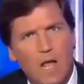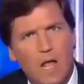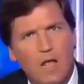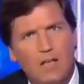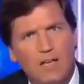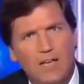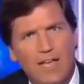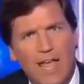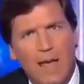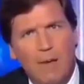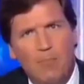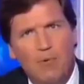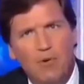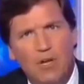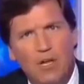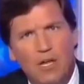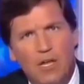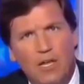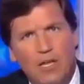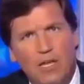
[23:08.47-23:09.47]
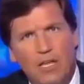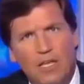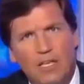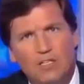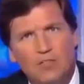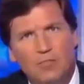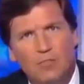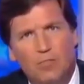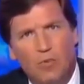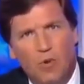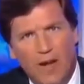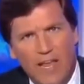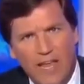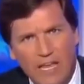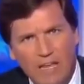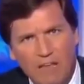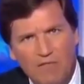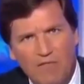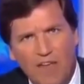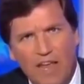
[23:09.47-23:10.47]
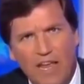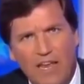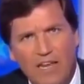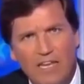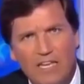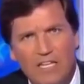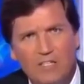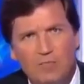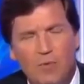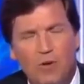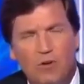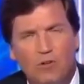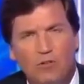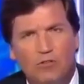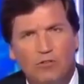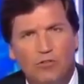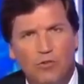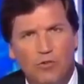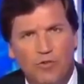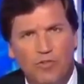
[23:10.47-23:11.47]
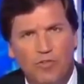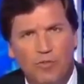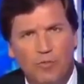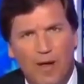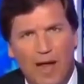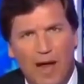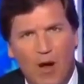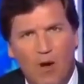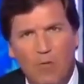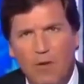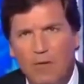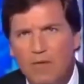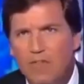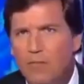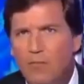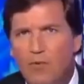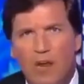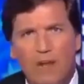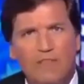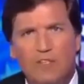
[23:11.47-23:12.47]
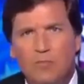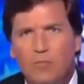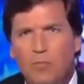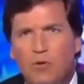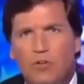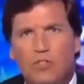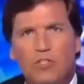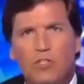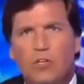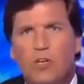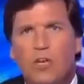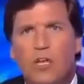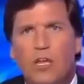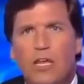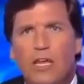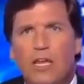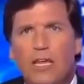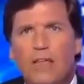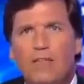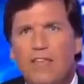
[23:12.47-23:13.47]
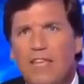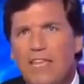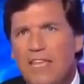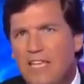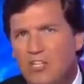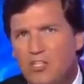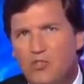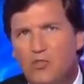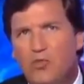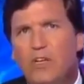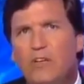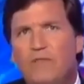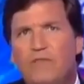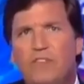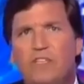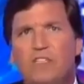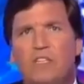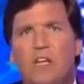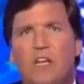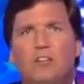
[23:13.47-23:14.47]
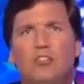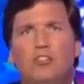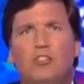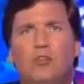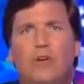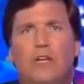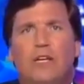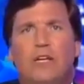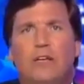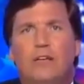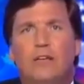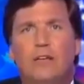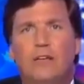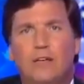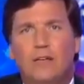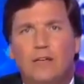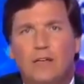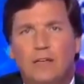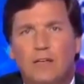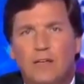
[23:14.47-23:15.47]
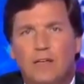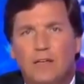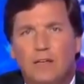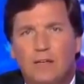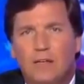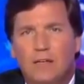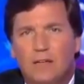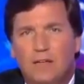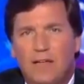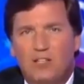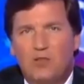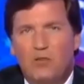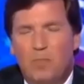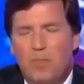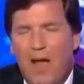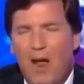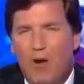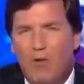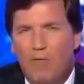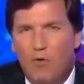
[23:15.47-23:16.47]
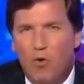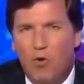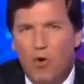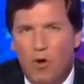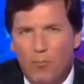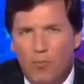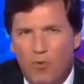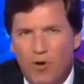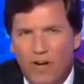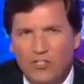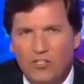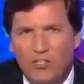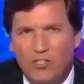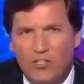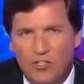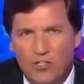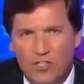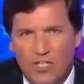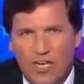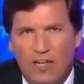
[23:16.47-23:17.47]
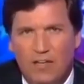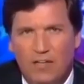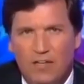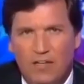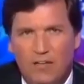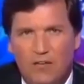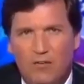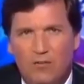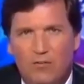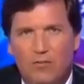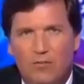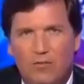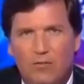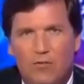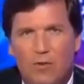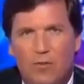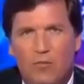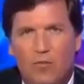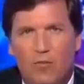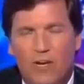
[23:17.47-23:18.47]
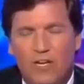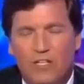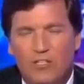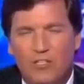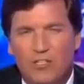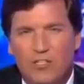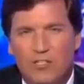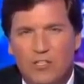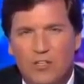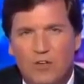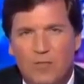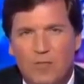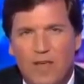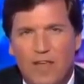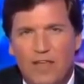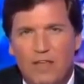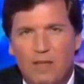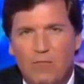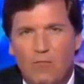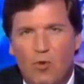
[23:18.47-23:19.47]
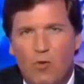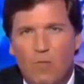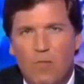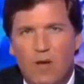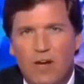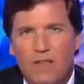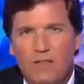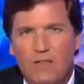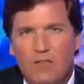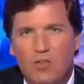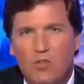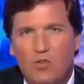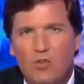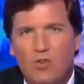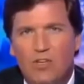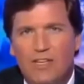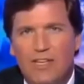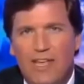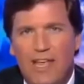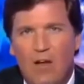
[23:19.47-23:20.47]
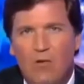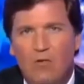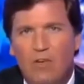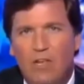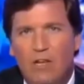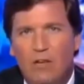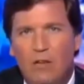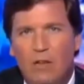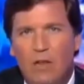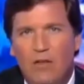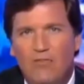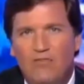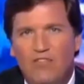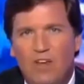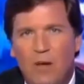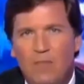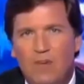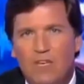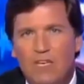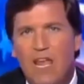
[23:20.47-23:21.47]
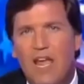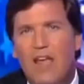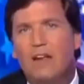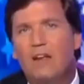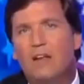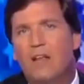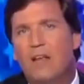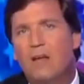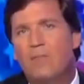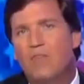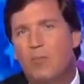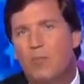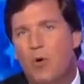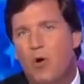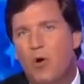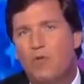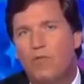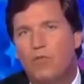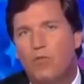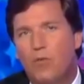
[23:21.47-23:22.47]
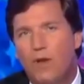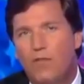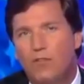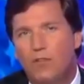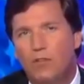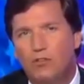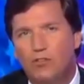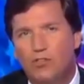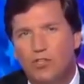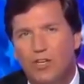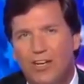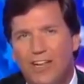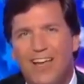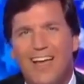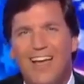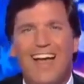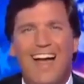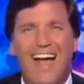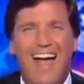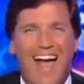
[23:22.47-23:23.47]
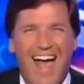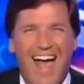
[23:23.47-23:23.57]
Colin Kaepernick is brave, and he spoke truth to power, maybe the bravest person in the history of this country. That's what powerful corporations are telling you, corporations that are making more money than you could count in a lifetime and yet claim they're part of the revolution.